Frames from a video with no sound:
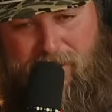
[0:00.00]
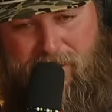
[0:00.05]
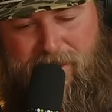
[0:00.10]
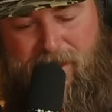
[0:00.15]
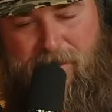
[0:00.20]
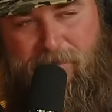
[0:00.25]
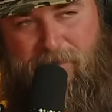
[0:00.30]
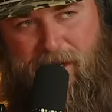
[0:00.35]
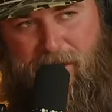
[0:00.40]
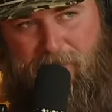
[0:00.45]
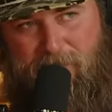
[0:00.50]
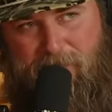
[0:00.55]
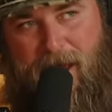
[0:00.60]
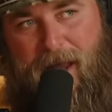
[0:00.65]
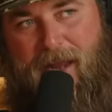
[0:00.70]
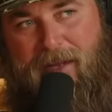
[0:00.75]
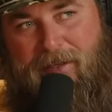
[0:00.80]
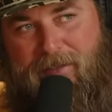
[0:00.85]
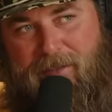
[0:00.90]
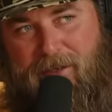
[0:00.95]
seemed like a
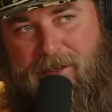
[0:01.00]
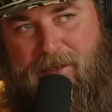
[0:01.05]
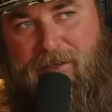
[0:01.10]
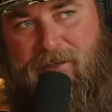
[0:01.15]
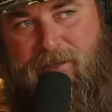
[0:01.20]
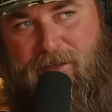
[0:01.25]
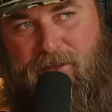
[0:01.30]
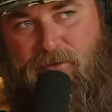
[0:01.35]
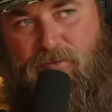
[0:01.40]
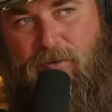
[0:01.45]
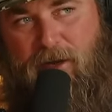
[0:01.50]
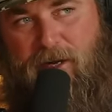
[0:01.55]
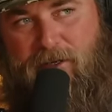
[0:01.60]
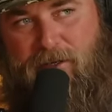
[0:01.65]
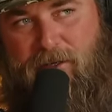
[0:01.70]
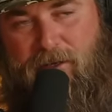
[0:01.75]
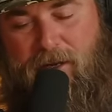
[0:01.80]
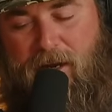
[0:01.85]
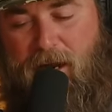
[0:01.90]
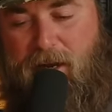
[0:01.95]
magazine
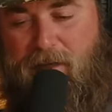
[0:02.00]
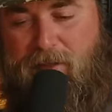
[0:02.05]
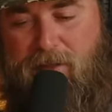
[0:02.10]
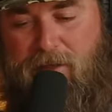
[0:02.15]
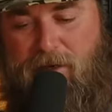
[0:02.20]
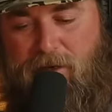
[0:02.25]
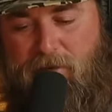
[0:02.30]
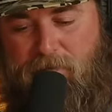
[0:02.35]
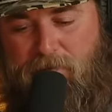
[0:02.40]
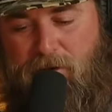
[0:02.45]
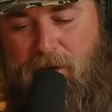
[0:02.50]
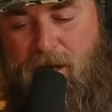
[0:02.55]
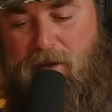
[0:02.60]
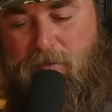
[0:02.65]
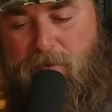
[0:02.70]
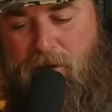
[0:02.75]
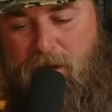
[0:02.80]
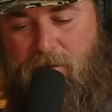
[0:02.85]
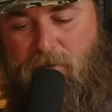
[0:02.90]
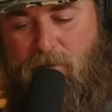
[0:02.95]
situation. Like I sit there and played
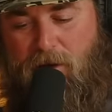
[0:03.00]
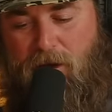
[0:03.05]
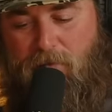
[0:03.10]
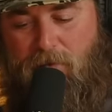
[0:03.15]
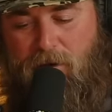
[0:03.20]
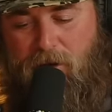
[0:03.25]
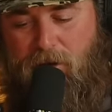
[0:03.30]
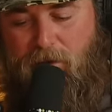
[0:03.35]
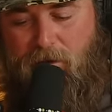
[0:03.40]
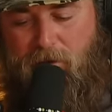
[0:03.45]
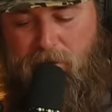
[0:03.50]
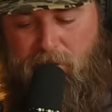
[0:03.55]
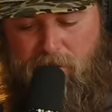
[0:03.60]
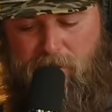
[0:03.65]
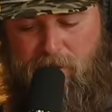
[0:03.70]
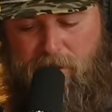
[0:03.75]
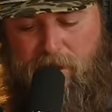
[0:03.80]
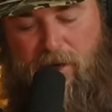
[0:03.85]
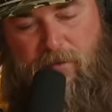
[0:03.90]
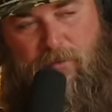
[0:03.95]
with it while we are
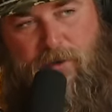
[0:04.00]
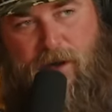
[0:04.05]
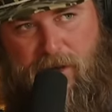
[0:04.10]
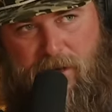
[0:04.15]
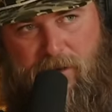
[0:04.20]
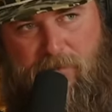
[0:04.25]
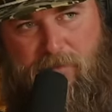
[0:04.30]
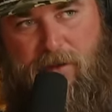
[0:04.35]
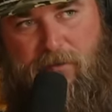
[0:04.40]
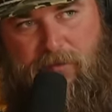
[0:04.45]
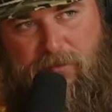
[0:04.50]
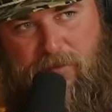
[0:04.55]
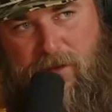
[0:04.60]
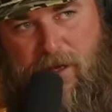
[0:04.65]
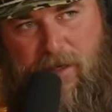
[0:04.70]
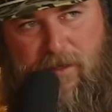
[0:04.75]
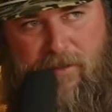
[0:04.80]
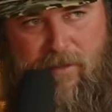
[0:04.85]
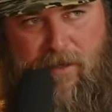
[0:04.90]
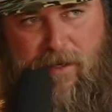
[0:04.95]
getting ready to move the
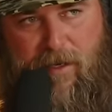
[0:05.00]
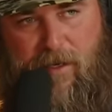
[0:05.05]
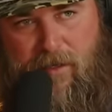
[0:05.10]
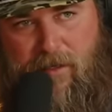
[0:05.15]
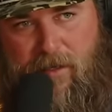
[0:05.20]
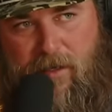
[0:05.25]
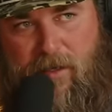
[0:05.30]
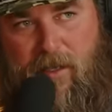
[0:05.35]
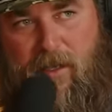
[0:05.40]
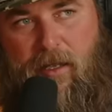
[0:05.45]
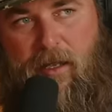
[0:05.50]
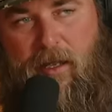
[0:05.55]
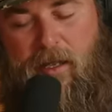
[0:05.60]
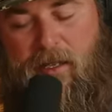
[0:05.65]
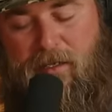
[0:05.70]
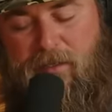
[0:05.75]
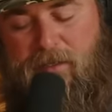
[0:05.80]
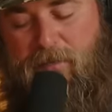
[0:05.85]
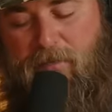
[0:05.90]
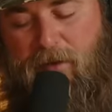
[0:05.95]
next stand.
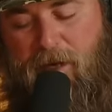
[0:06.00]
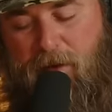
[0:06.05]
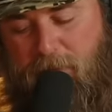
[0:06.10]
seemed like a